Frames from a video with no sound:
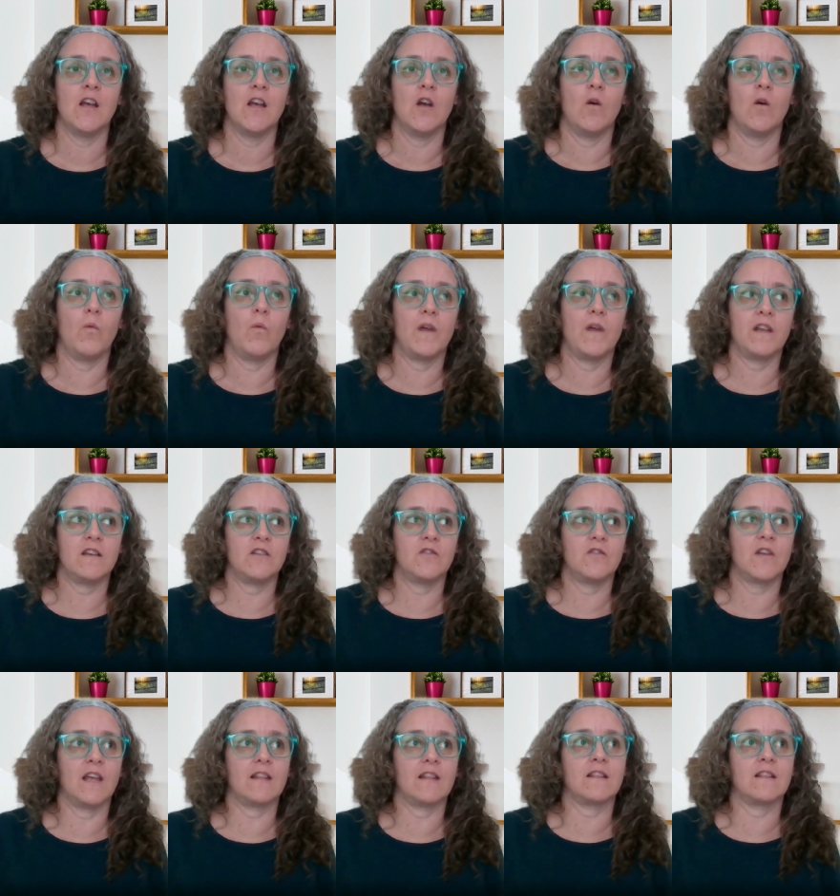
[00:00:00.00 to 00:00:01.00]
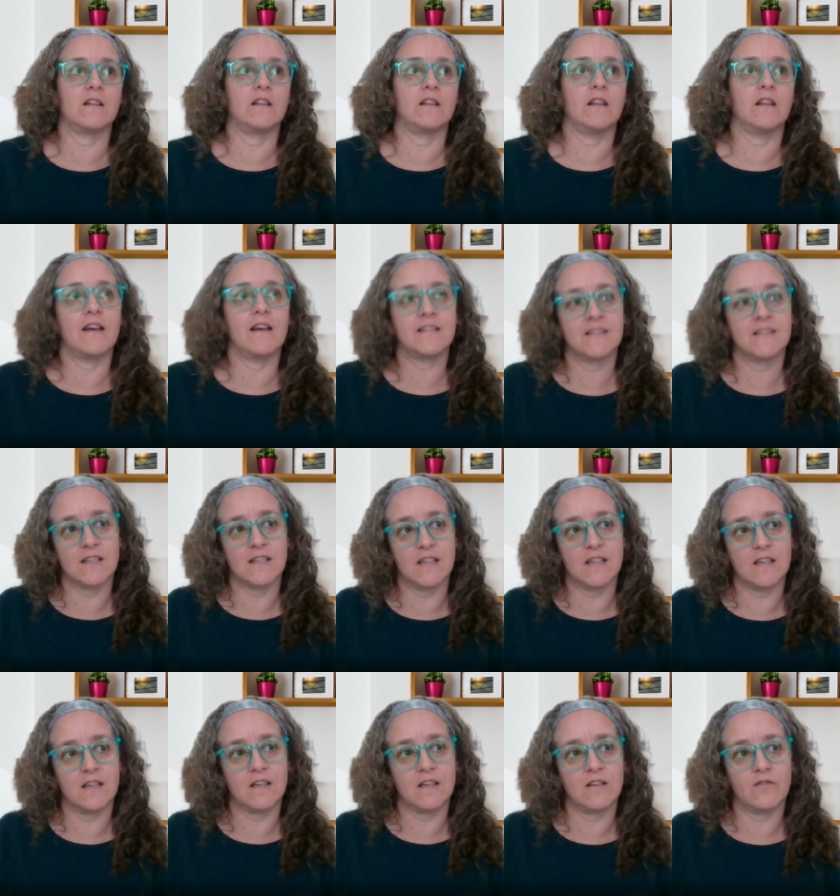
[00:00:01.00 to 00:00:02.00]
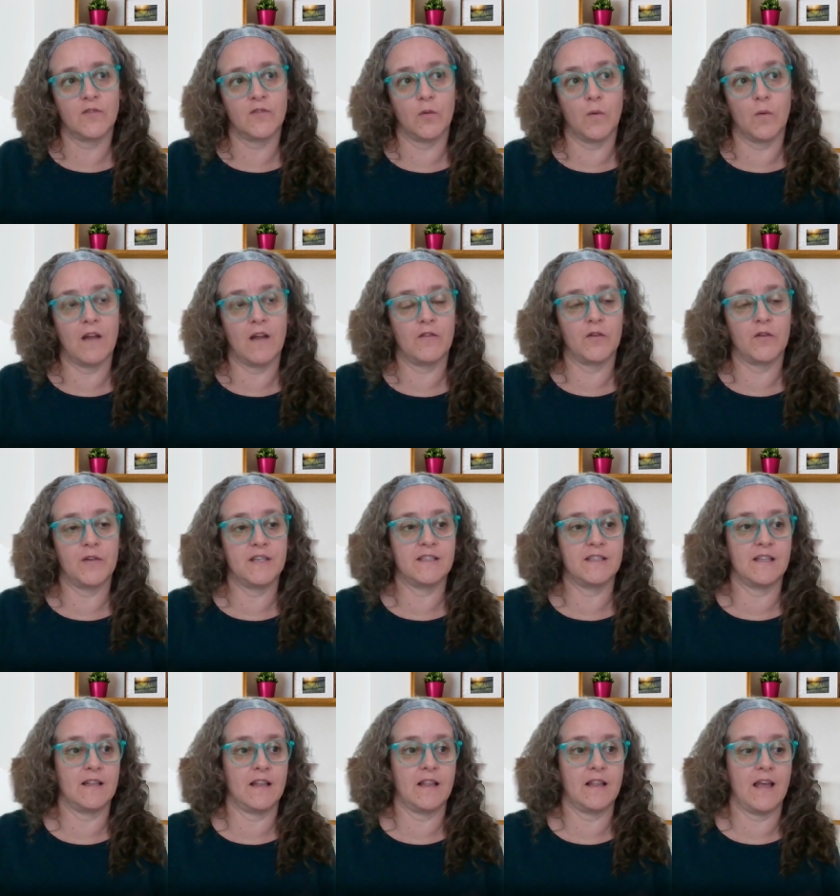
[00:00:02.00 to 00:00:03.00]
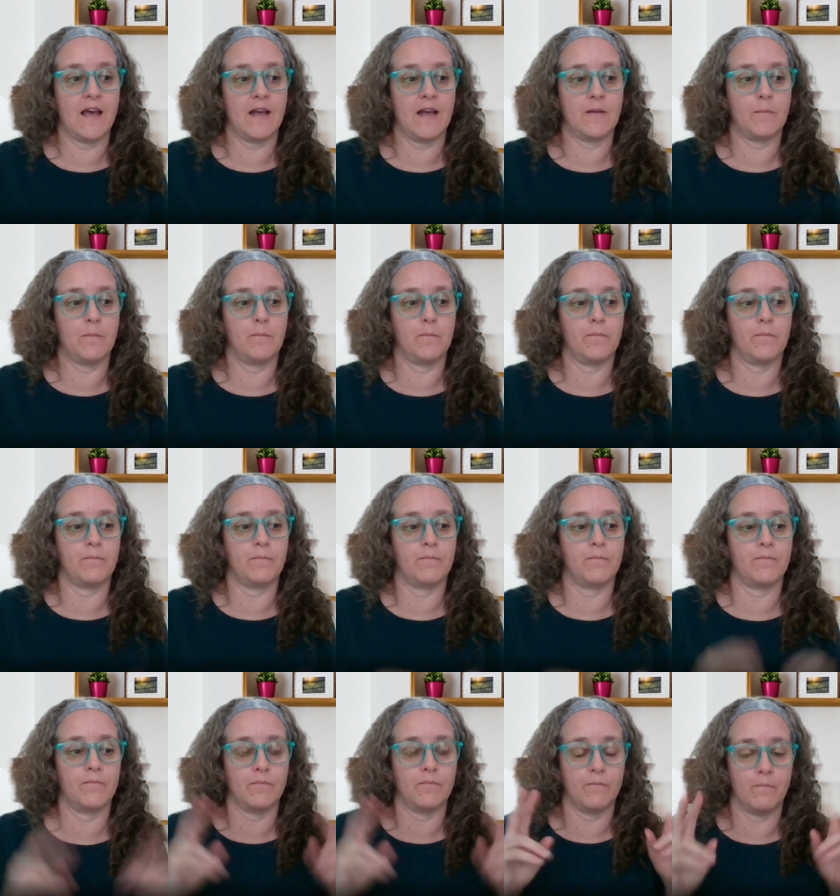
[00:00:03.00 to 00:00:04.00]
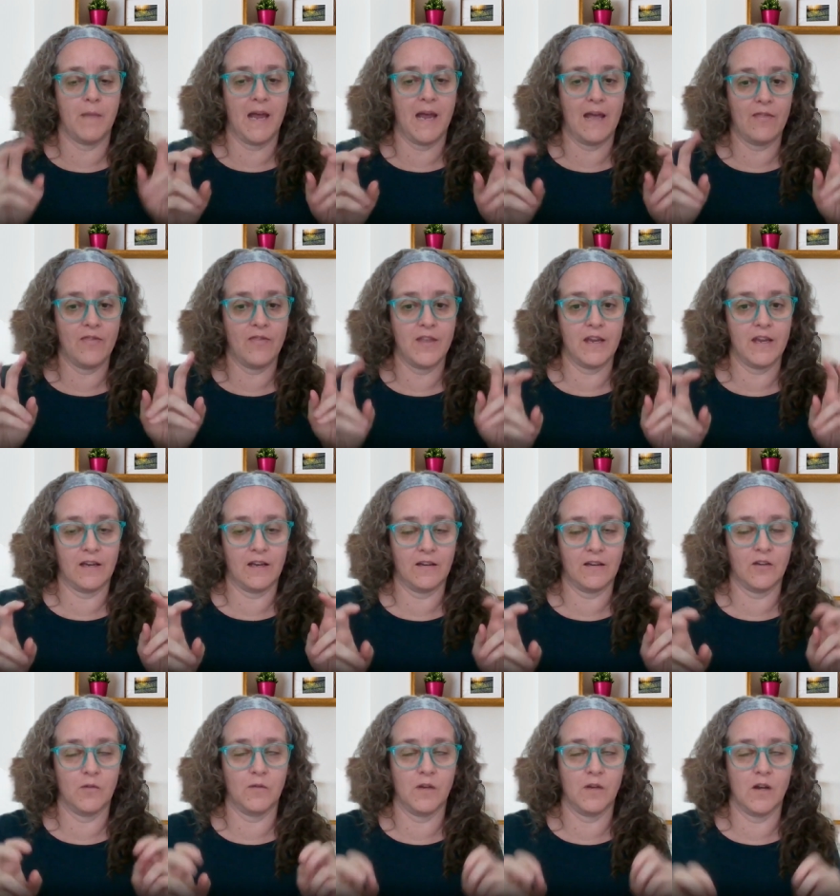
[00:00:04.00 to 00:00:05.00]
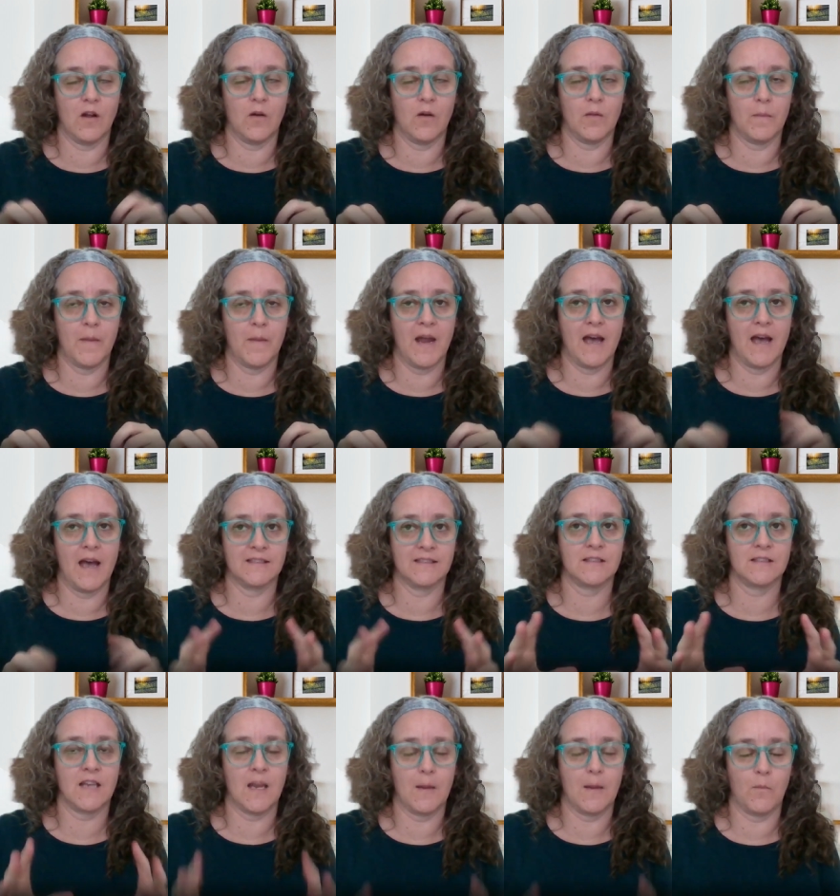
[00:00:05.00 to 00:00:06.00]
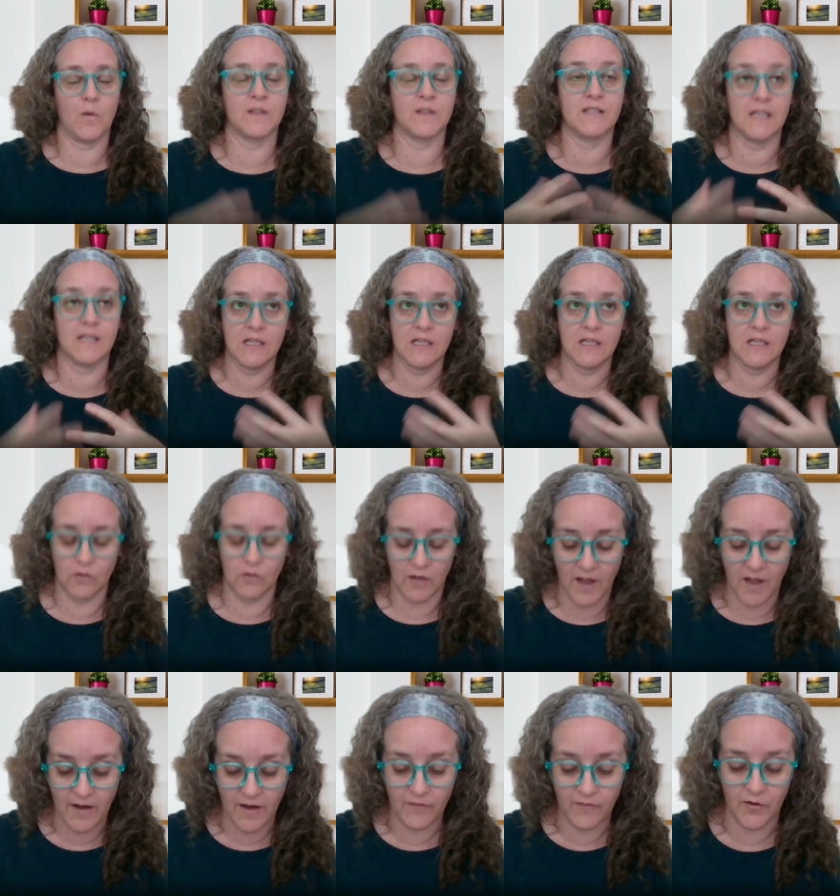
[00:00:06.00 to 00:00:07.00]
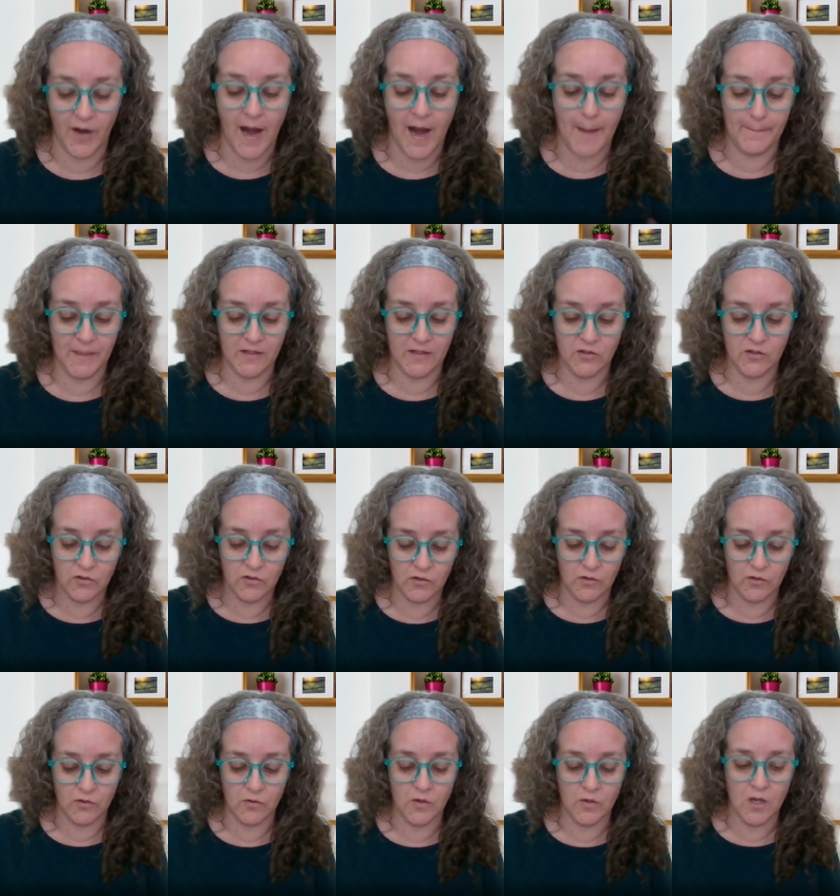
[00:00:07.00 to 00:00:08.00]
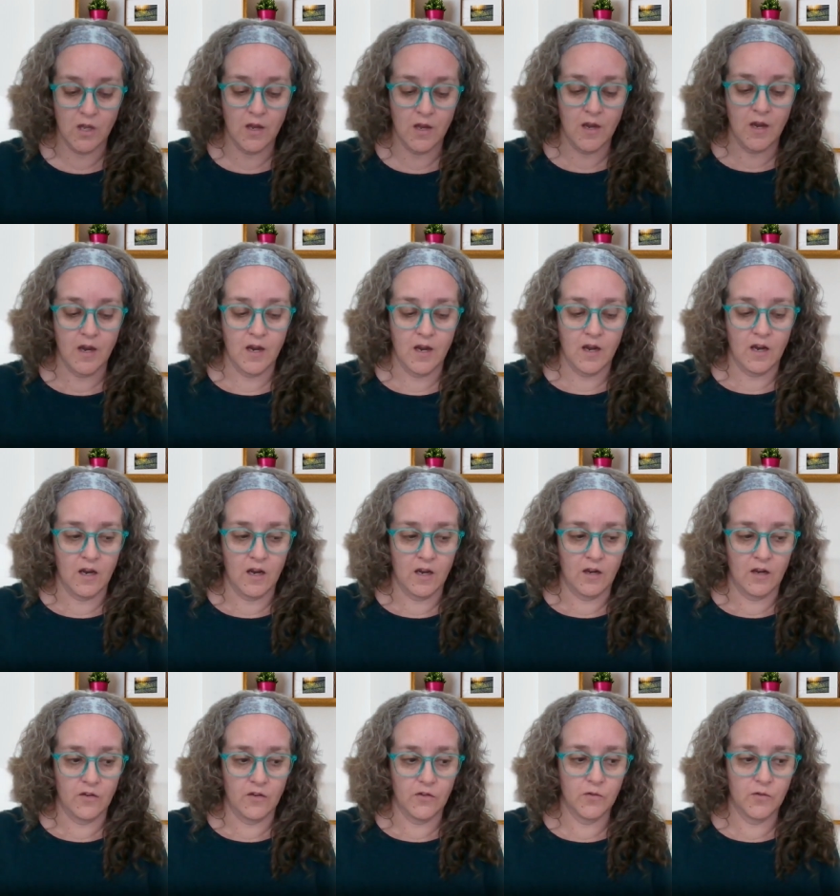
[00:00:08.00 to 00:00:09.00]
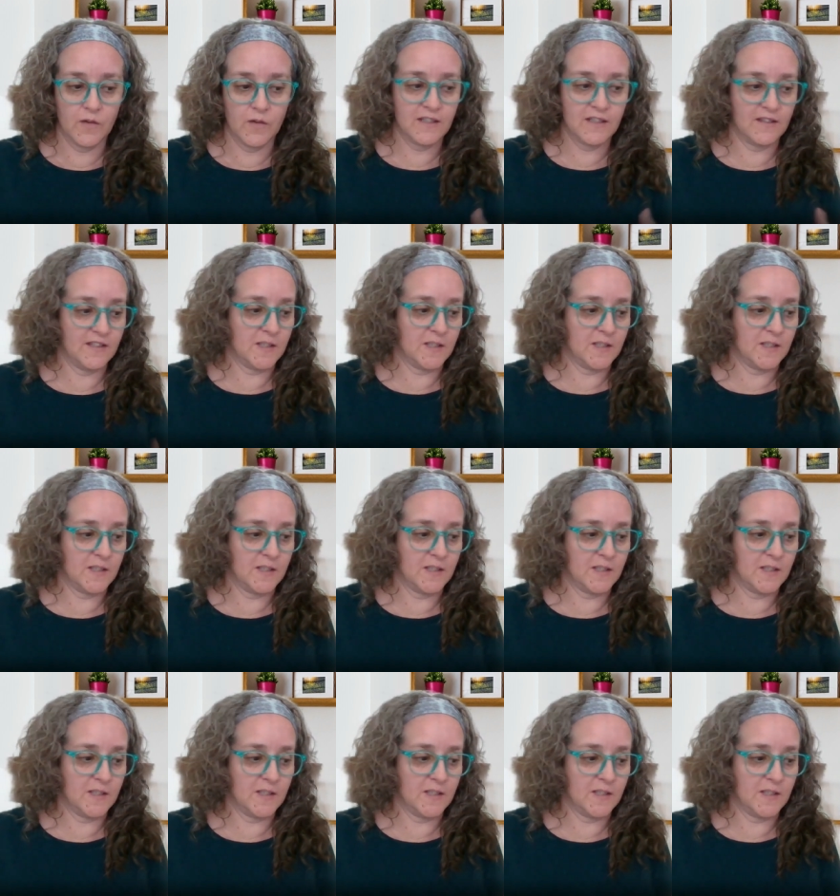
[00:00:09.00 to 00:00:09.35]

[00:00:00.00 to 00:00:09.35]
when you get the lesson, for whatever reason, that bad thing you know in the past was in your life or happened to you, you get to this